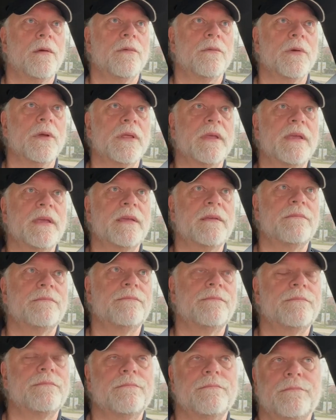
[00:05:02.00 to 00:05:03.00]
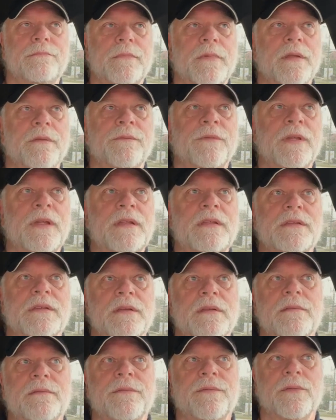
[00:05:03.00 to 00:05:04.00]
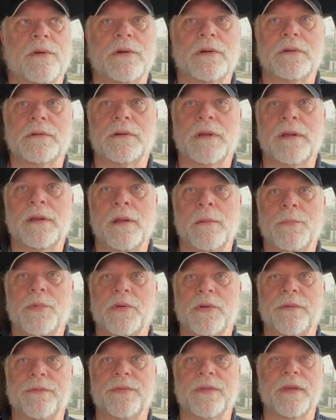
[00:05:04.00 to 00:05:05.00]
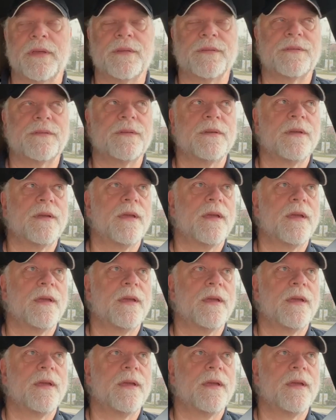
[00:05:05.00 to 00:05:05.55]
really convenient for a number of things